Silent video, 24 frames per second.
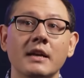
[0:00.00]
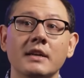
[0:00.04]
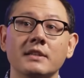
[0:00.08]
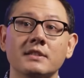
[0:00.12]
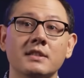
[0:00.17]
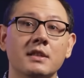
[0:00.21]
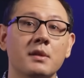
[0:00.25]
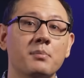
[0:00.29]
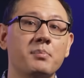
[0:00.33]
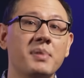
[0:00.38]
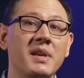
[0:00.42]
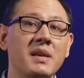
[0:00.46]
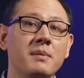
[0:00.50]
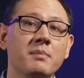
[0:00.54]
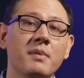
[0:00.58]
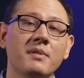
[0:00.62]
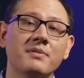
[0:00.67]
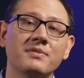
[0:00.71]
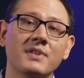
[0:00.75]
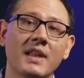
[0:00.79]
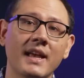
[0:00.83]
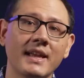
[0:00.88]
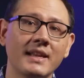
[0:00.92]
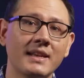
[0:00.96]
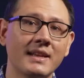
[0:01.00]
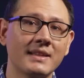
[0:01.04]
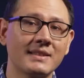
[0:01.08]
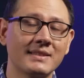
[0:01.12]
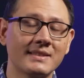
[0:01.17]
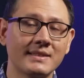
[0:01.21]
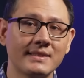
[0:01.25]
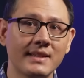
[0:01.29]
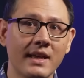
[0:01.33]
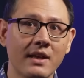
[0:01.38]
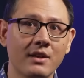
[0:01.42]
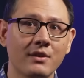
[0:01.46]
to the beam of light
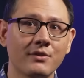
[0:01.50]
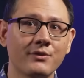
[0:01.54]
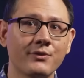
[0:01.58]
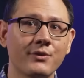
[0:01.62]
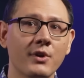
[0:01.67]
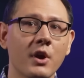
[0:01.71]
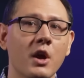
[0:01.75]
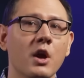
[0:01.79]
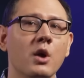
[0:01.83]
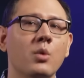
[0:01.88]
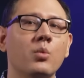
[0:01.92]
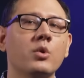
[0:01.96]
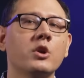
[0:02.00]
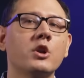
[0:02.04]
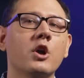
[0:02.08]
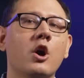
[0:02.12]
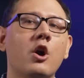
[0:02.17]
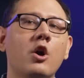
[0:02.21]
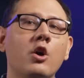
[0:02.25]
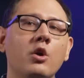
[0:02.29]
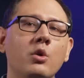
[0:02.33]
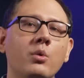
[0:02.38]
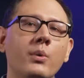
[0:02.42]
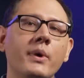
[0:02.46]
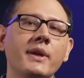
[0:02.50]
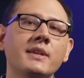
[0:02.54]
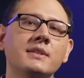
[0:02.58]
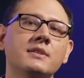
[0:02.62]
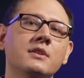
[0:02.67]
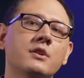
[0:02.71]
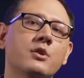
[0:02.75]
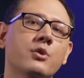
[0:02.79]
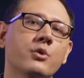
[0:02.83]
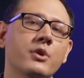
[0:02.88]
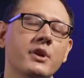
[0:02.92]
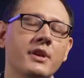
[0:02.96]
itself, would always
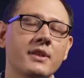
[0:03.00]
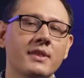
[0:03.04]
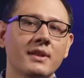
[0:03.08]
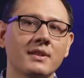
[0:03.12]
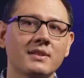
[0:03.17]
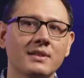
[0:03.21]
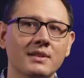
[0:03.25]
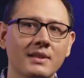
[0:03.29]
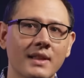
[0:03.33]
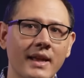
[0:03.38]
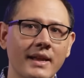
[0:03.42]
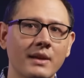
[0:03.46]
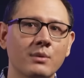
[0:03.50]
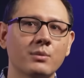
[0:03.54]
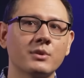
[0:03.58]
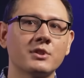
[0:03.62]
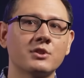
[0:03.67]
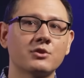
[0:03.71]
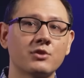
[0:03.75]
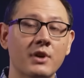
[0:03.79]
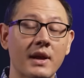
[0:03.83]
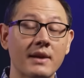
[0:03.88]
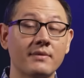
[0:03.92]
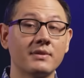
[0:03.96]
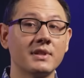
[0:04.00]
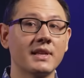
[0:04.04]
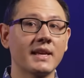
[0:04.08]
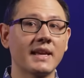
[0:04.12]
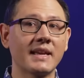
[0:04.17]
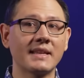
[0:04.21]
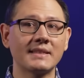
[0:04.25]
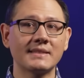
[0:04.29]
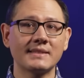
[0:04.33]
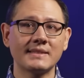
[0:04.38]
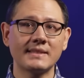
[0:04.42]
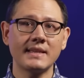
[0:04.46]
agree that the light light was
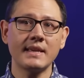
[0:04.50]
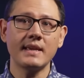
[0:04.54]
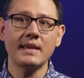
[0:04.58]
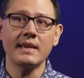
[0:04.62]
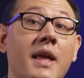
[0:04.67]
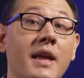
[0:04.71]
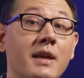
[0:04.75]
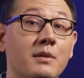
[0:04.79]
traveling at c,